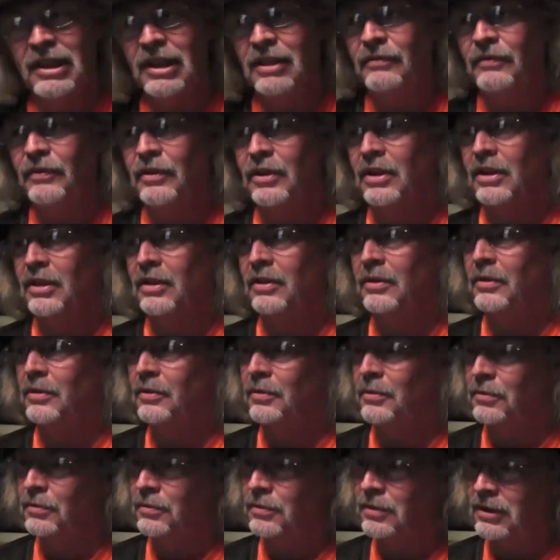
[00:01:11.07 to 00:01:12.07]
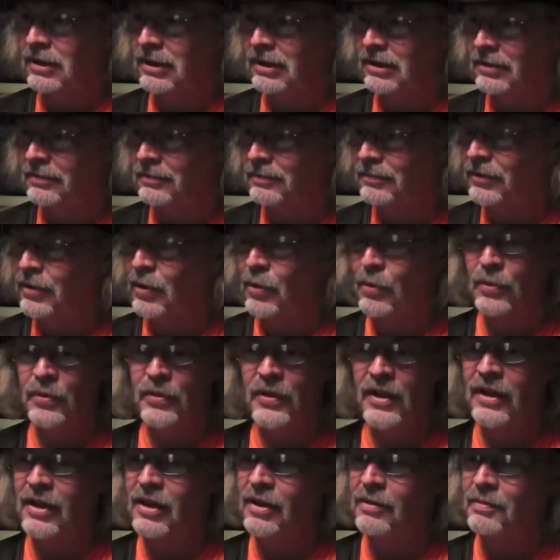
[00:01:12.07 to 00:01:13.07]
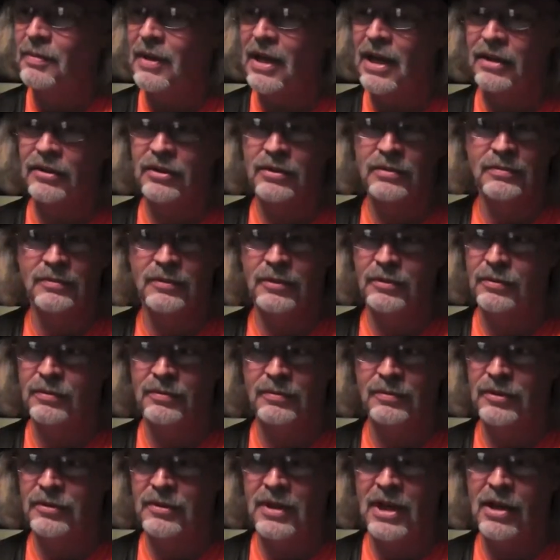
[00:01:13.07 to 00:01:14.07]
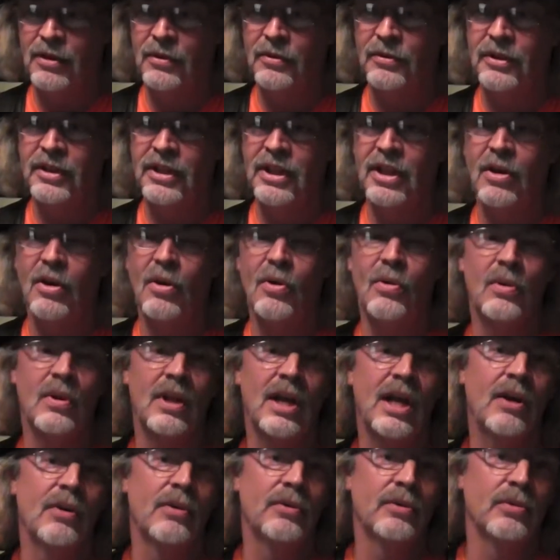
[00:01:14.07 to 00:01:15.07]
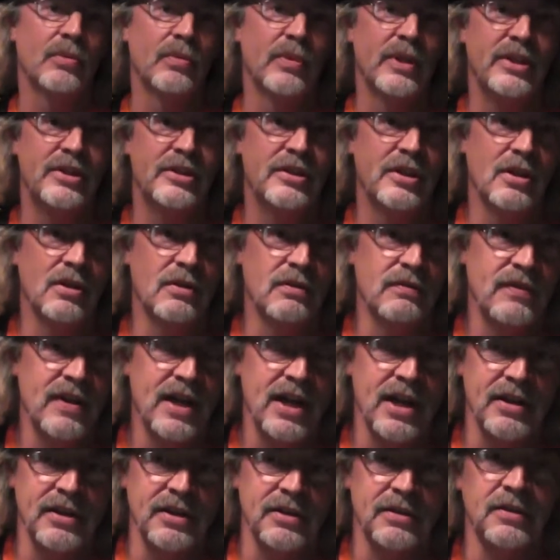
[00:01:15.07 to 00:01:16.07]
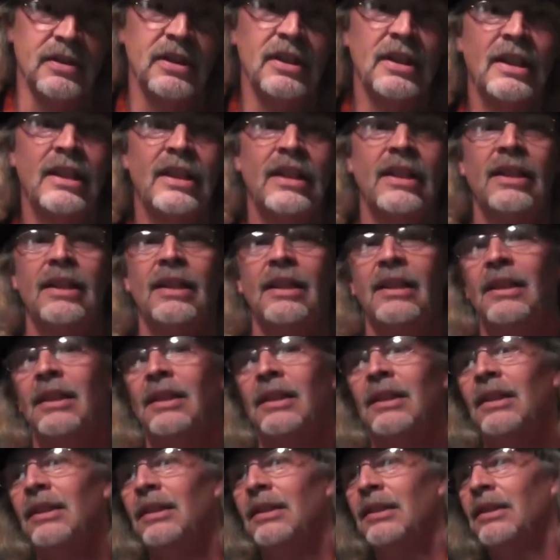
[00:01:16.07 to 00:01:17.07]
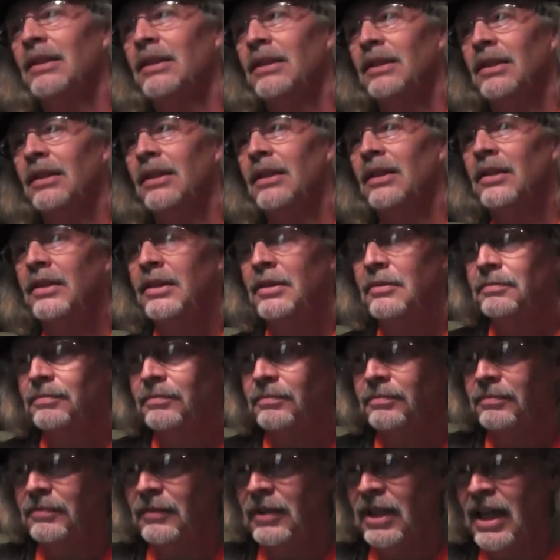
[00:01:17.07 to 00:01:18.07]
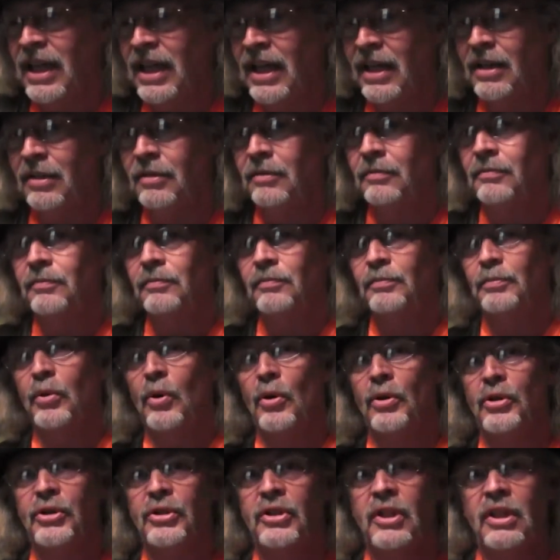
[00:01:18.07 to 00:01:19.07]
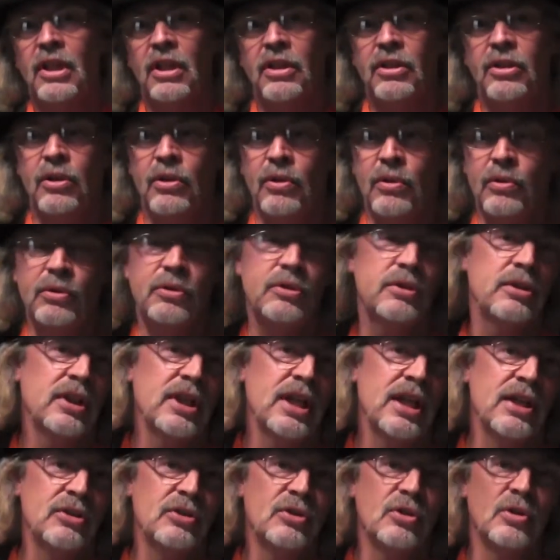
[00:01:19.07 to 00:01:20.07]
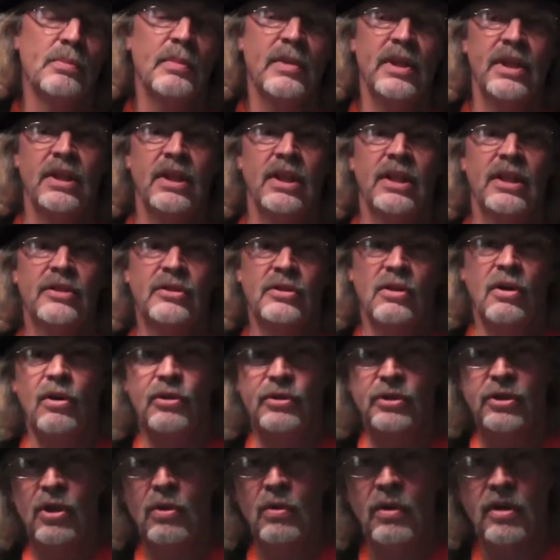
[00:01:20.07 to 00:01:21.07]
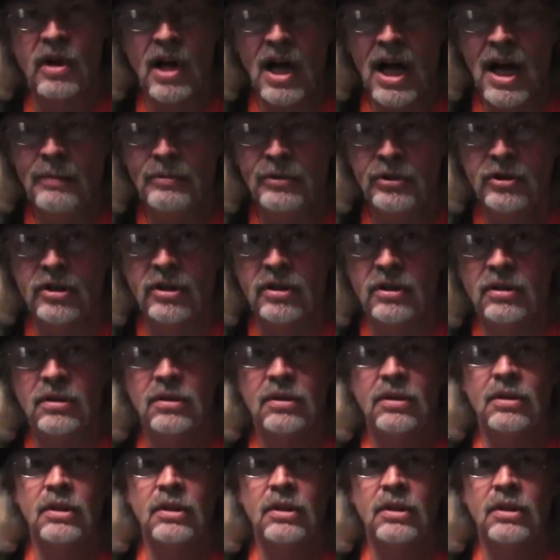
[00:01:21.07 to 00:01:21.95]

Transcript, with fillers: If you um, don't think about, you're not going to get a whole lot on the resale value. Uh, and purchasing a used instrument is also an option,